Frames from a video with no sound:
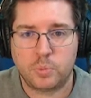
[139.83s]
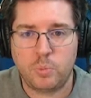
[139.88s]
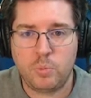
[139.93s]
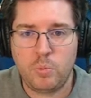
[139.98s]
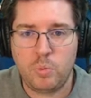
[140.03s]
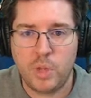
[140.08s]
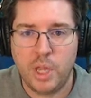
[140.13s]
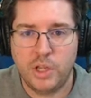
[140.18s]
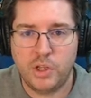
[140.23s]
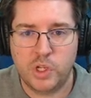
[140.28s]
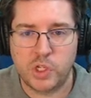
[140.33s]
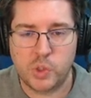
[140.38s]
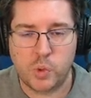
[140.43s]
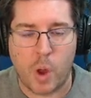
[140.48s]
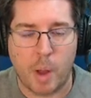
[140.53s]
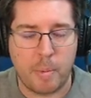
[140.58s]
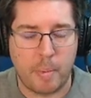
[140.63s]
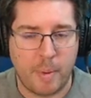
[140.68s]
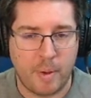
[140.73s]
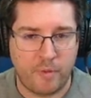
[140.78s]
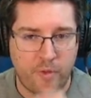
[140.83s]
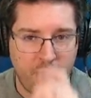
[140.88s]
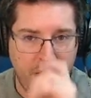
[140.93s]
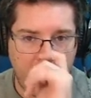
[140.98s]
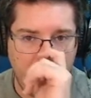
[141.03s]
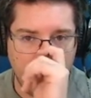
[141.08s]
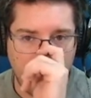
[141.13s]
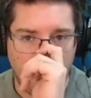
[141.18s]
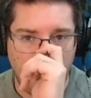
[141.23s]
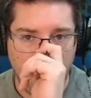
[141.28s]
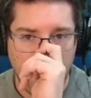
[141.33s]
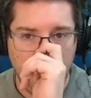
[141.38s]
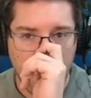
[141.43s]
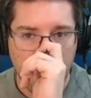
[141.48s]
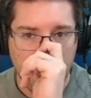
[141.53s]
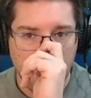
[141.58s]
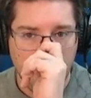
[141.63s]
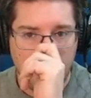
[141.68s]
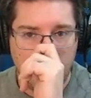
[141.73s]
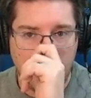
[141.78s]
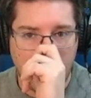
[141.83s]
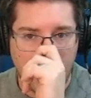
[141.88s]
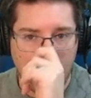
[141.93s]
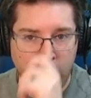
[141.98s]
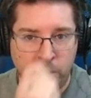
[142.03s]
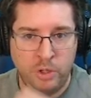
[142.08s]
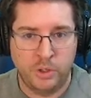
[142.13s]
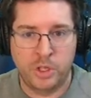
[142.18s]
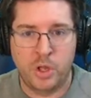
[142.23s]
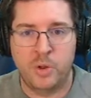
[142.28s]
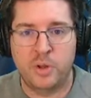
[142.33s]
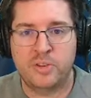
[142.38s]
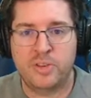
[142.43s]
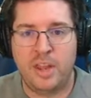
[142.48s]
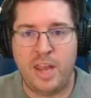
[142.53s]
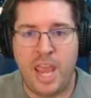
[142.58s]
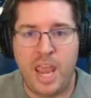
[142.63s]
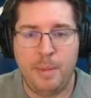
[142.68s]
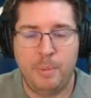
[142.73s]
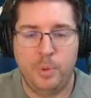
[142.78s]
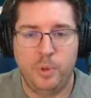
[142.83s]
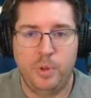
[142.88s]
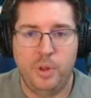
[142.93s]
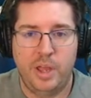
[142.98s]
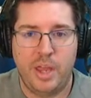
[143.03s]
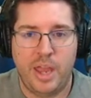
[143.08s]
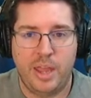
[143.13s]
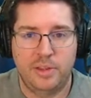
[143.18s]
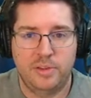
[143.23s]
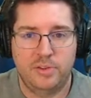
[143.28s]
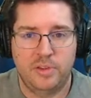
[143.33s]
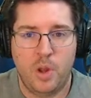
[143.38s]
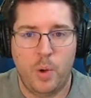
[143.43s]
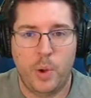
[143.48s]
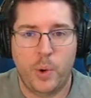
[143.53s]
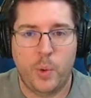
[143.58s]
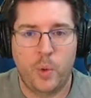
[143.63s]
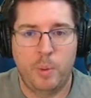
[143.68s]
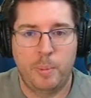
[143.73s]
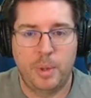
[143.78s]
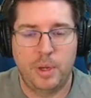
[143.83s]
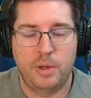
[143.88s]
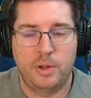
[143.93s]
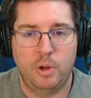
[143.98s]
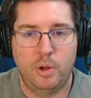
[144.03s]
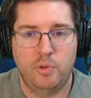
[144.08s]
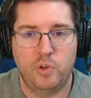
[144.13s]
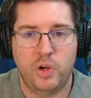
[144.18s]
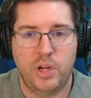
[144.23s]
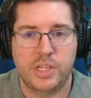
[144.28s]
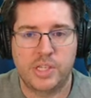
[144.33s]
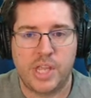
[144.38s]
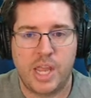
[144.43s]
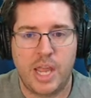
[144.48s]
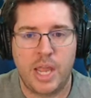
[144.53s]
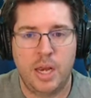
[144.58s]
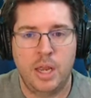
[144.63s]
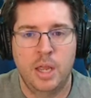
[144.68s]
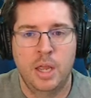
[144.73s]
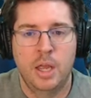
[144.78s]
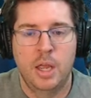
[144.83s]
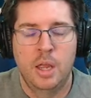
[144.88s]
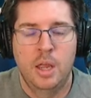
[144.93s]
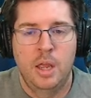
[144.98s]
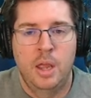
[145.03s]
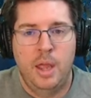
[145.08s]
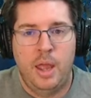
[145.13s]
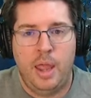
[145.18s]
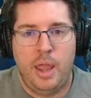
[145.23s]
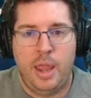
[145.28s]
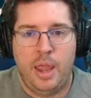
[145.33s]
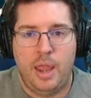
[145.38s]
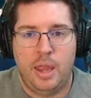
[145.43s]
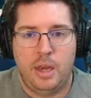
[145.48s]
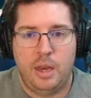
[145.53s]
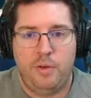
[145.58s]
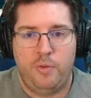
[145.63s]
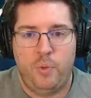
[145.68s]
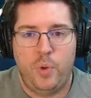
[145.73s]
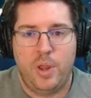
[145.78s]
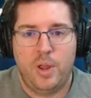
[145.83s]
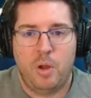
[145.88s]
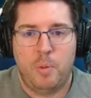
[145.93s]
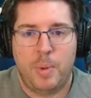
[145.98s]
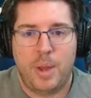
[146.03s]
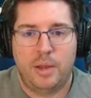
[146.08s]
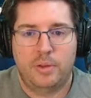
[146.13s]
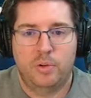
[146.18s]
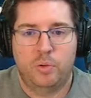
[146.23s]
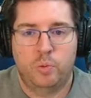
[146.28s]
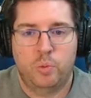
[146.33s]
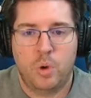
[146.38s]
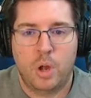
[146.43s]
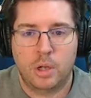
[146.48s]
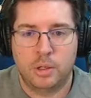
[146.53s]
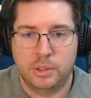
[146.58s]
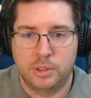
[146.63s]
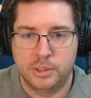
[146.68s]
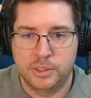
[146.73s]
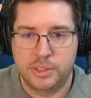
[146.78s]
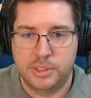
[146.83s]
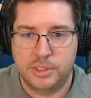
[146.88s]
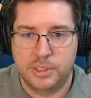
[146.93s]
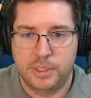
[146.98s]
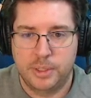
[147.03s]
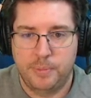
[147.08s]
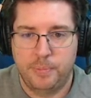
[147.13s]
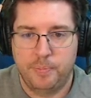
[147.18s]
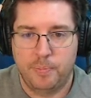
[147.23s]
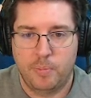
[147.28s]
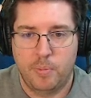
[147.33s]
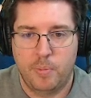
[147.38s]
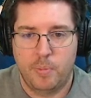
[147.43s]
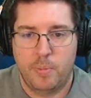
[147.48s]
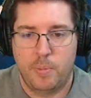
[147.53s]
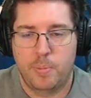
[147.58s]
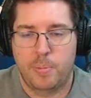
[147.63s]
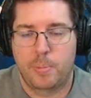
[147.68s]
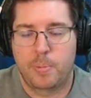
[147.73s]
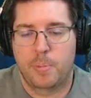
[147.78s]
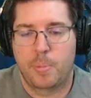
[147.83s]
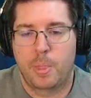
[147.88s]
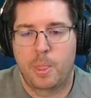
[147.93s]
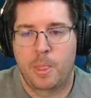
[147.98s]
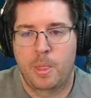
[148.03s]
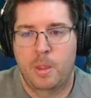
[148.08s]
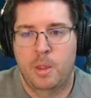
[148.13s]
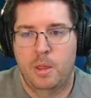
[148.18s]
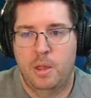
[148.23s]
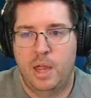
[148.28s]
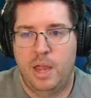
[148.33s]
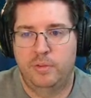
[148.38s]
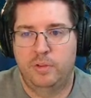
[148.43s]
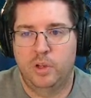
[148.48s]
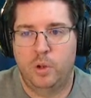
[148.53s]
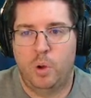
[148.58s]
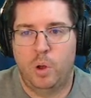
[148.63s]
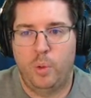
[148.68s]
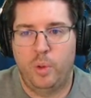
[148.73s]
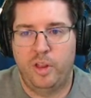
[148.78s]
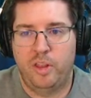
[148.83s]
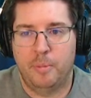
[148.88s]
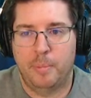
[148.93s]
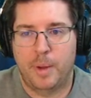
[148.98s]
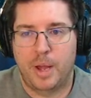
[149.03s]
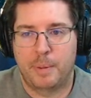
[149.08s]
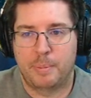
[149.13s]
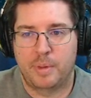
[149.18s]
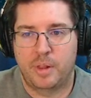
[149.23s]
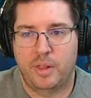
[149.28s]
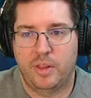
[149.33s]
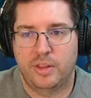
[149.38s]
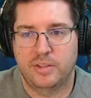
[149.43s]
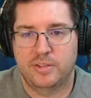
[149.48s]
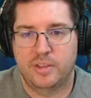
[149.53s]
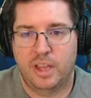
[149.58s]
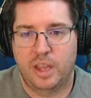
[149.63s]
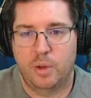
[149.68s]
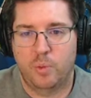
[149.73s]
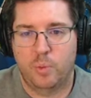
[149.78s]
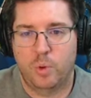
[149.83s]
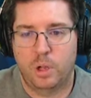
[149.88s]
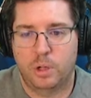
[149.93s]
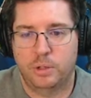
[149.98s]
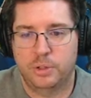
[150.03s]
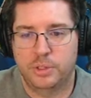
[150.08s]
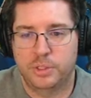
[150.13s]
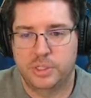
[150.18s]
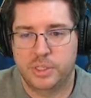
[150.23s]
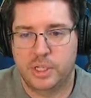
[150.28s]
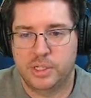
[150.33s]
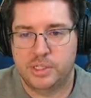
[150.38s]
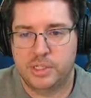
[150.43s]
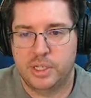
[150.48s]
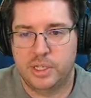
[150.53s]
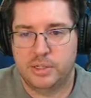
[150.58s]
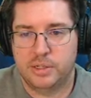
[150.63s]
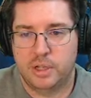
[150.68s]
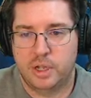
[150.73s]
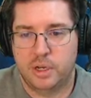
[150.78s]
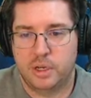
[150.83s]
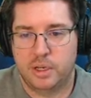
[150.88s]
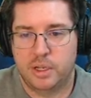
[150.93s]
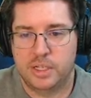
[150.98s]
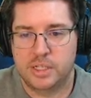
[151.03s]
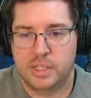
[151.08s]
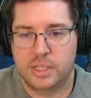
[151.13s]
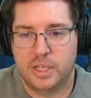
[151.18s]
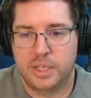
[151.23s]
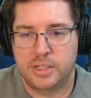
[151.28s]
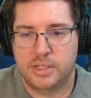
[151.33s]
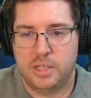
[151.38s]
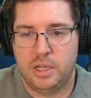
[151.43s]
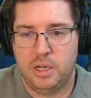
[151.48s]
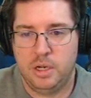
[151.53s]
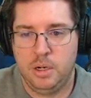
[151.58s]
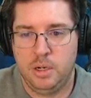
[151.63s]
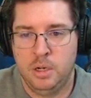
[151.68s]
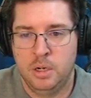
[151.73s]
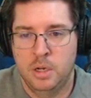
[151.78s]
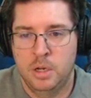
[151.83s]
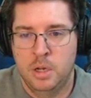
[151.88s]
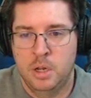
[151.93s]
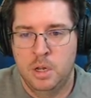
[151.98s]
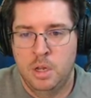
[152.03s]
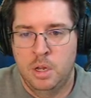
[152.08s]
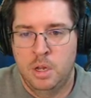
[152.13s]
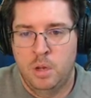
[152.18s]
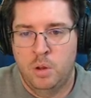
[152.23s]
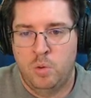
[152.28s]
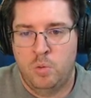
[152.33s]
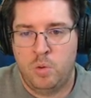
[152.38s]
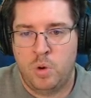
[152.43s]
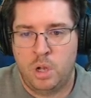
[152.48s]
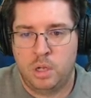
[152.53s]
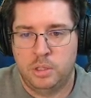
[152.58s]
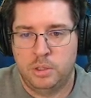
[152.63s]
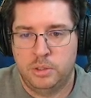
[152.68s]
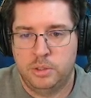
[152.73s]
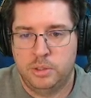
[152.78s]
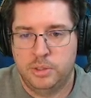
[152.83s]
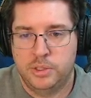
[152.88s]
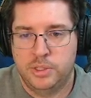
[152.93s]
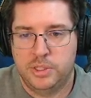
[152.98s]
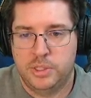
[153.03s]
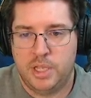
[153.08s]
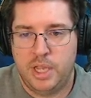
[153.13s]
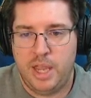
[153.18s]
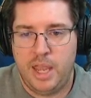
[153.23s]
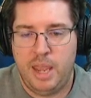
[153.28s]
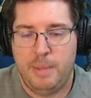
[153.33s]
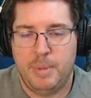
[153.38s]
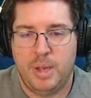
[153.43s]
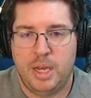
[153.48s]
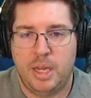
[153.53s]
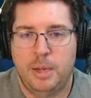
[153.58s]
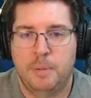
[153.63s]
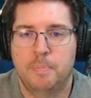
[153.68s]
and just swap him out for Abel. Now, you'll notice that Abel has no equipment over his head. And if we go back to Ruggles, I have to go all the way to the bottom of the list to get Ruggles because he's on this list here. Ruggles, hey buddy.